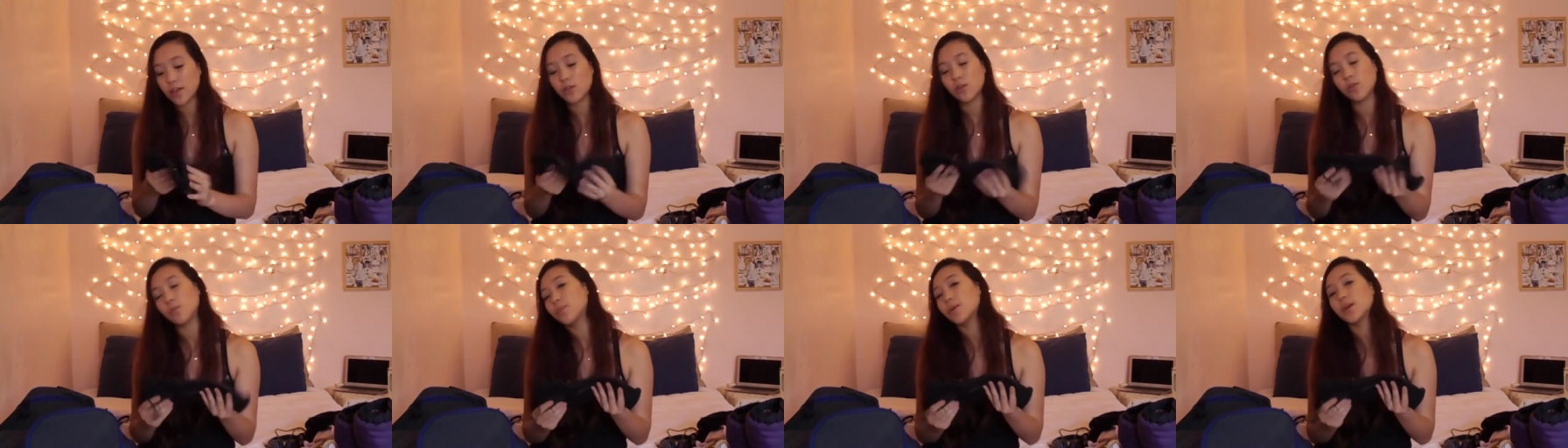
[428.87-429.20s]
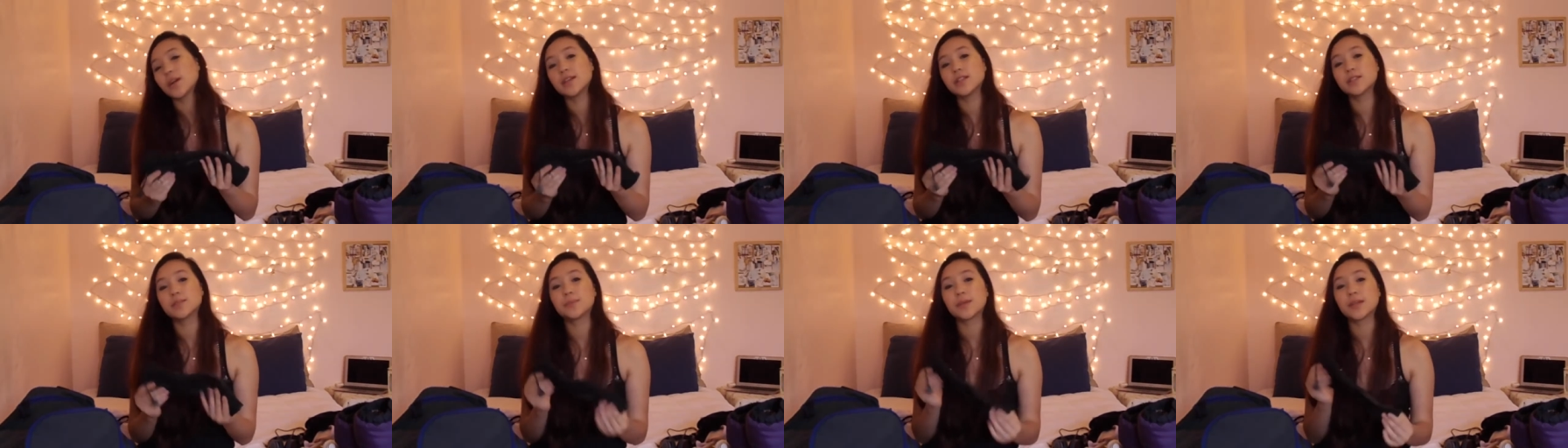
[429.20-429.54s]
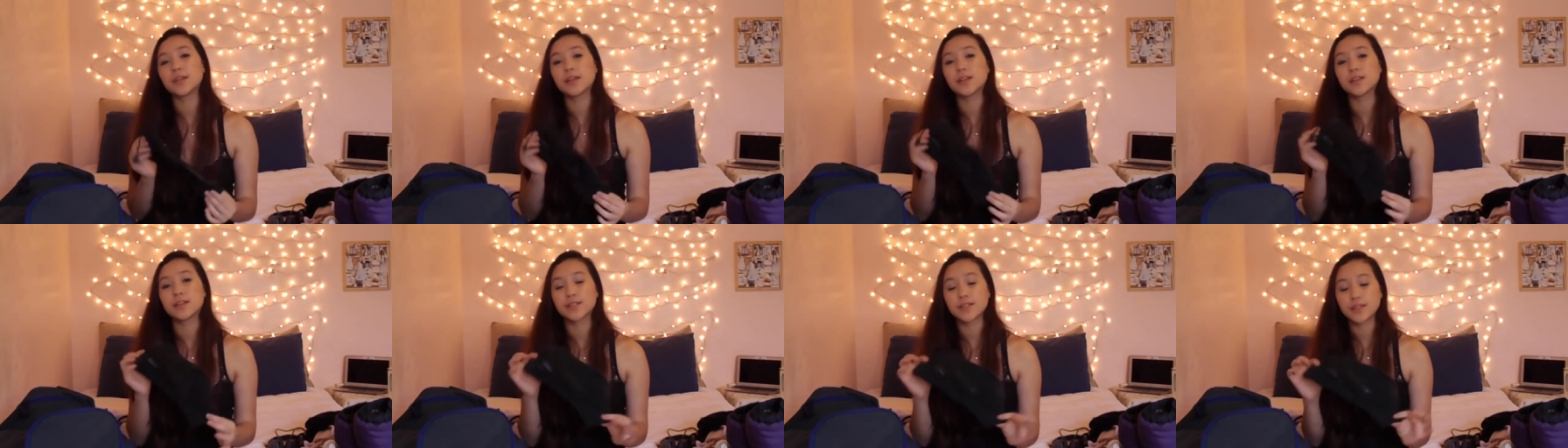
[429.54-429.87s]
Ankle brace
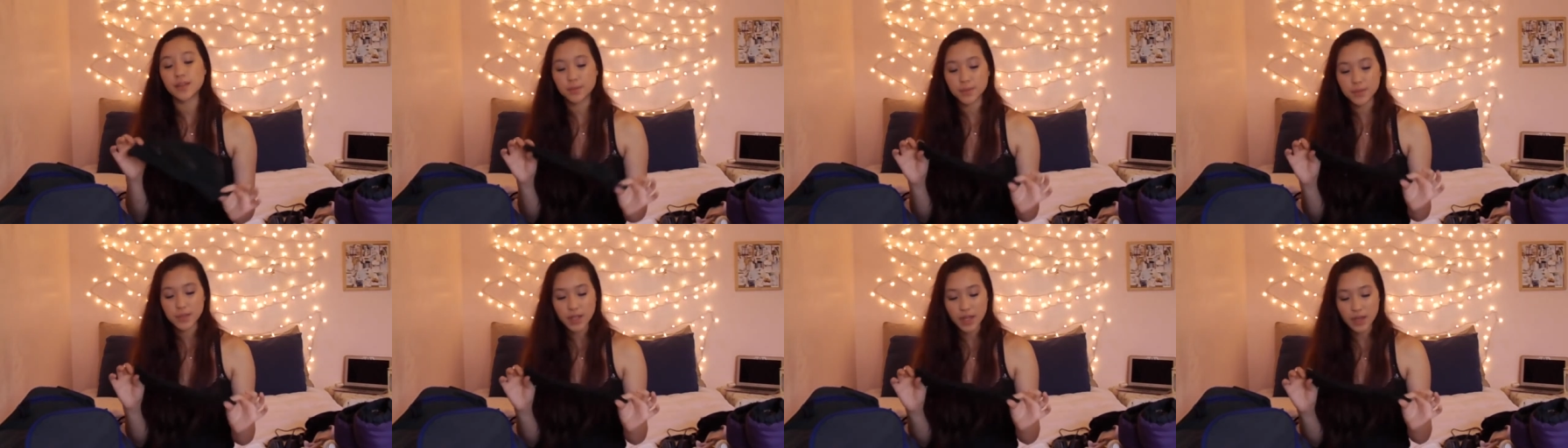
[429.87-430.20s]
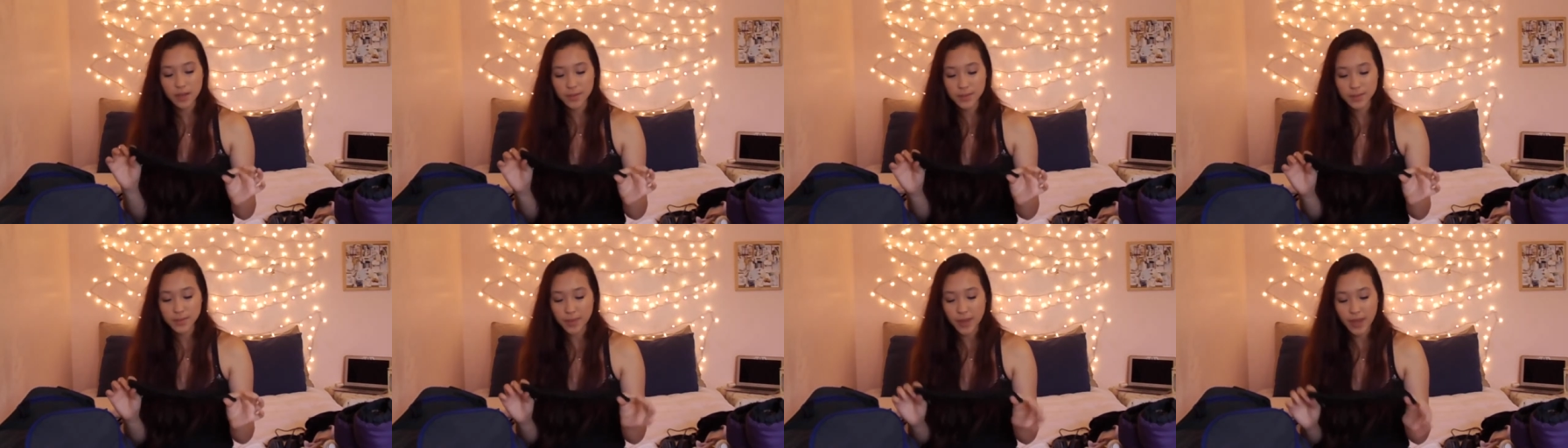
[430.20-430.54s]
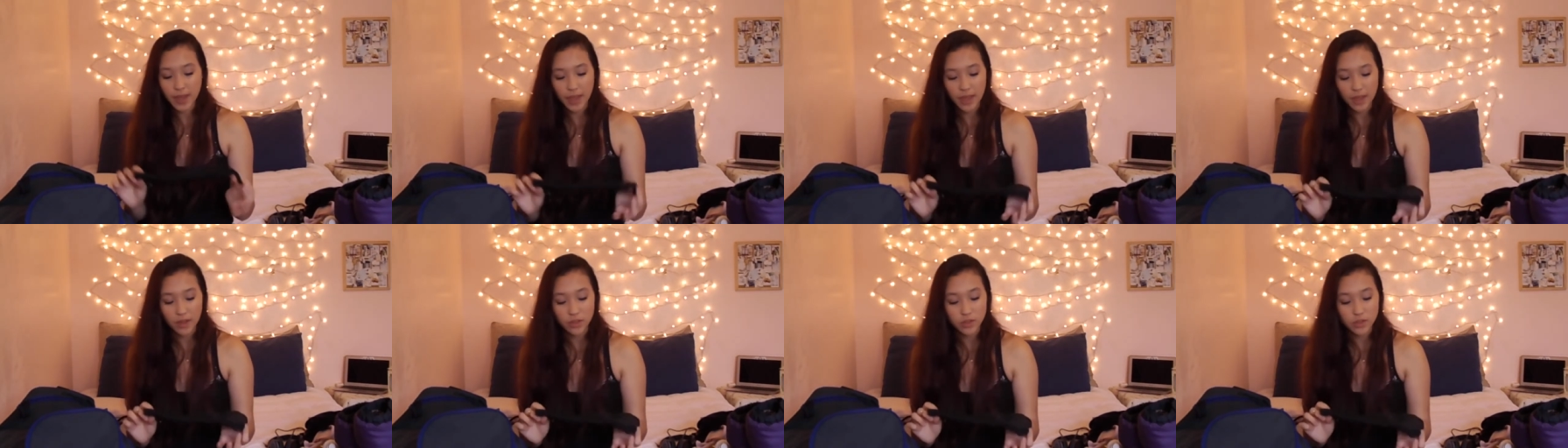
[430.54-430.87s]
because sometimes my
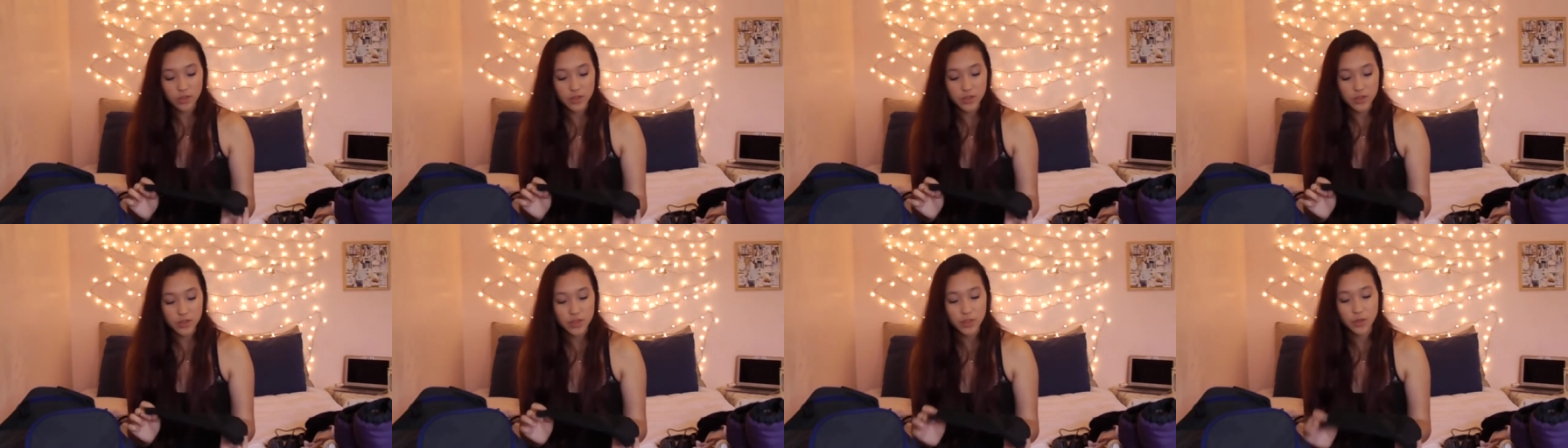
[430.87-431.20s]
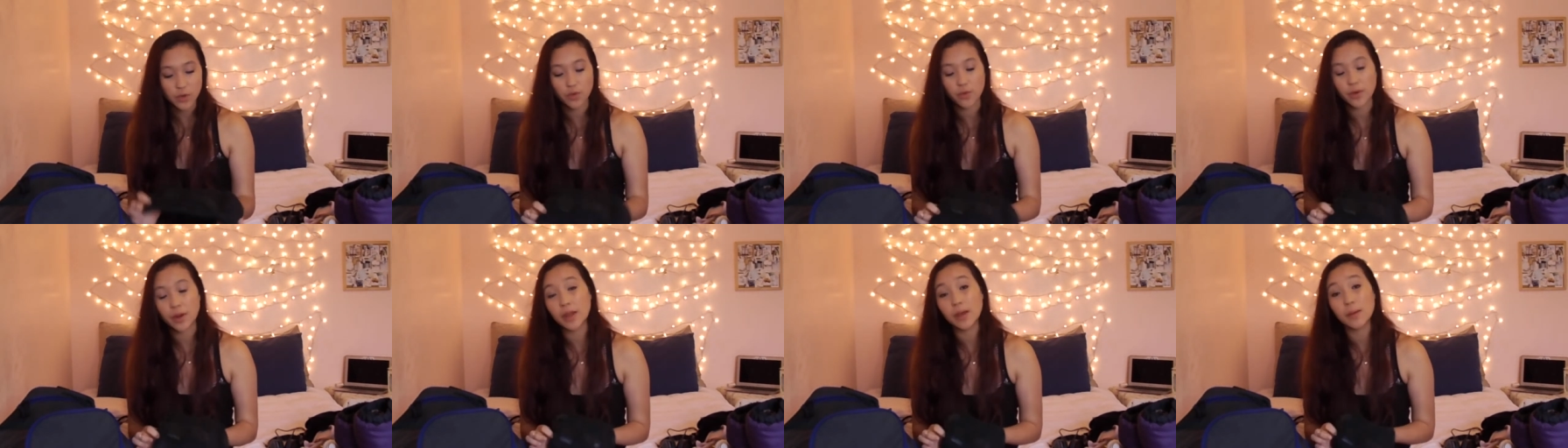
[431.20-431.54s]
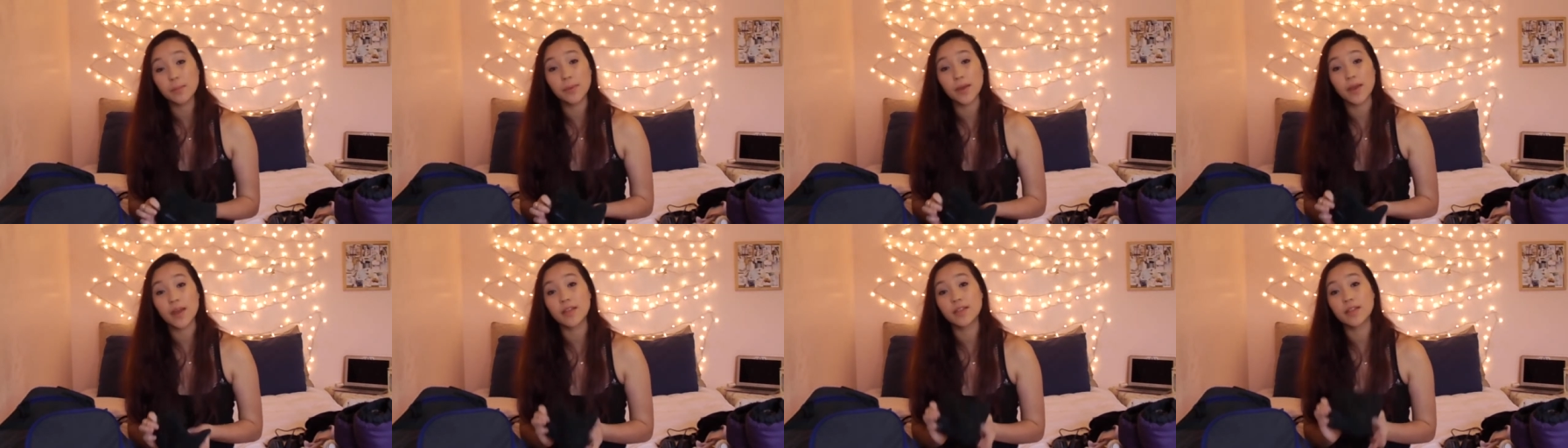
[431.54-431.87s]
ankles
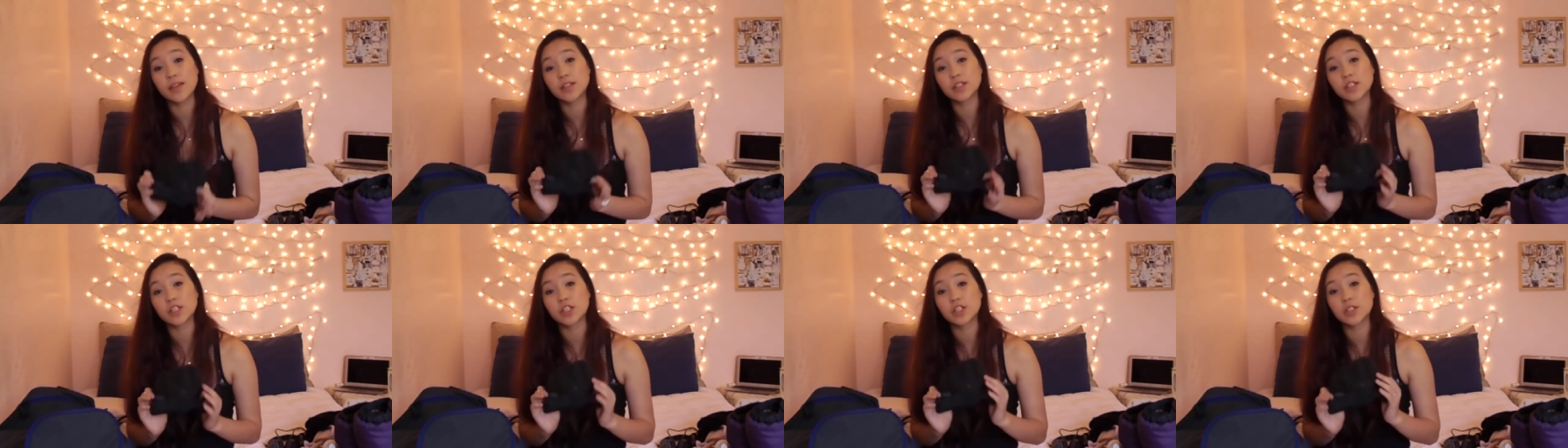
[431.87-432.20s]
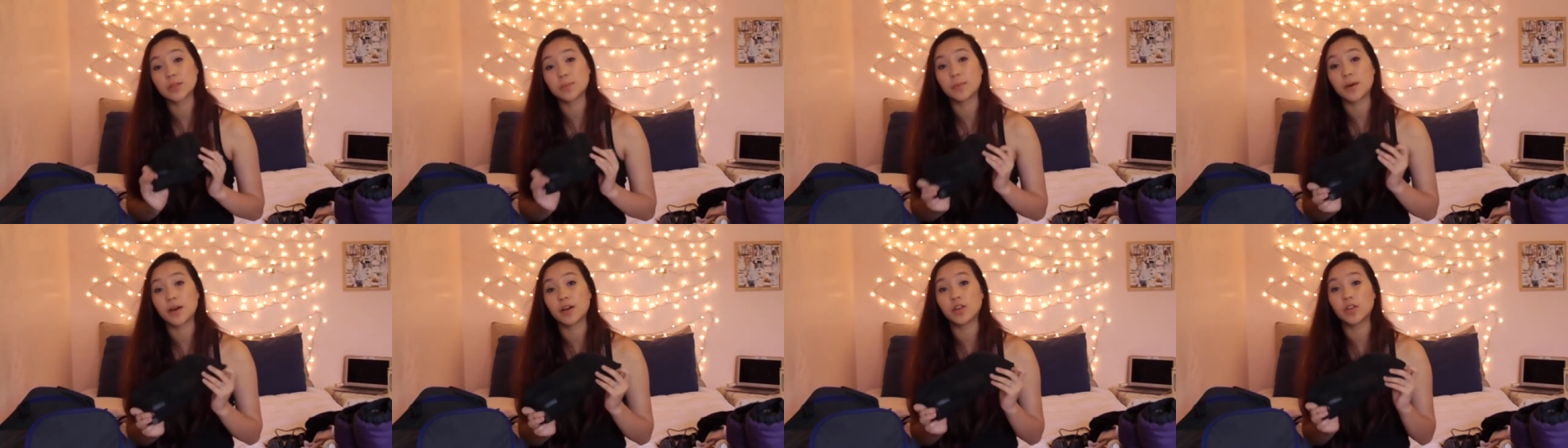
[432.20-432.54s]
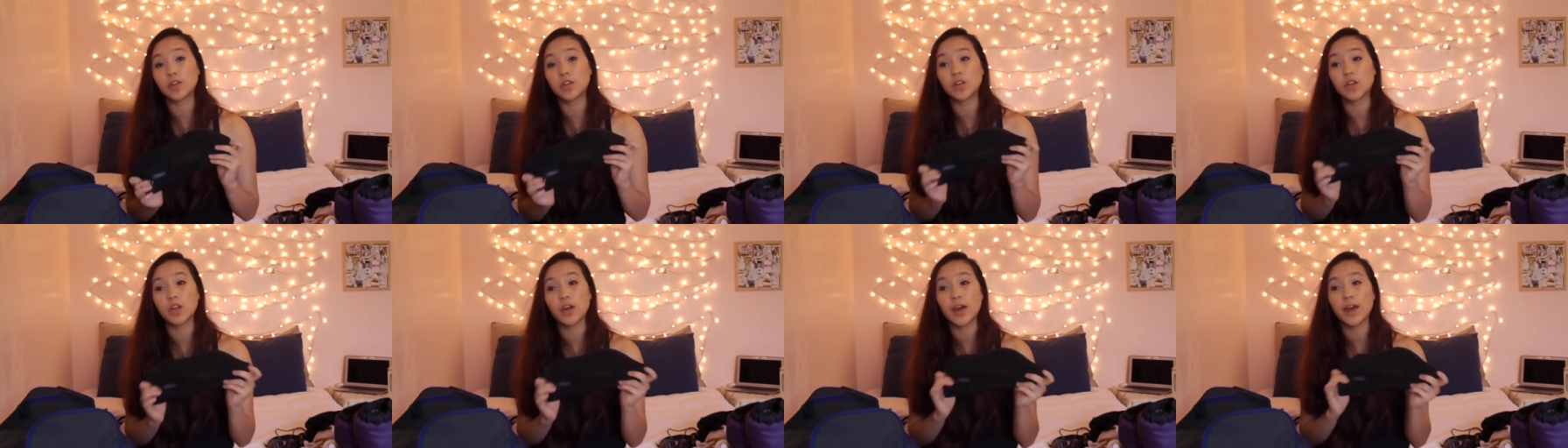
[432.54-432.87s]
cramp and they start to
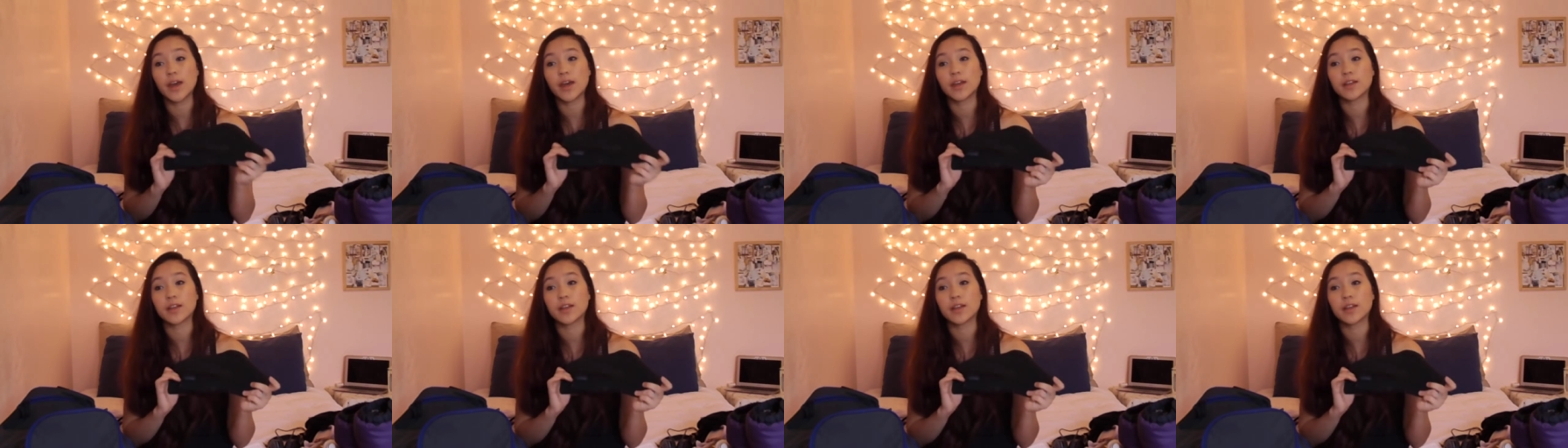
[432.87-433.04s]
buckle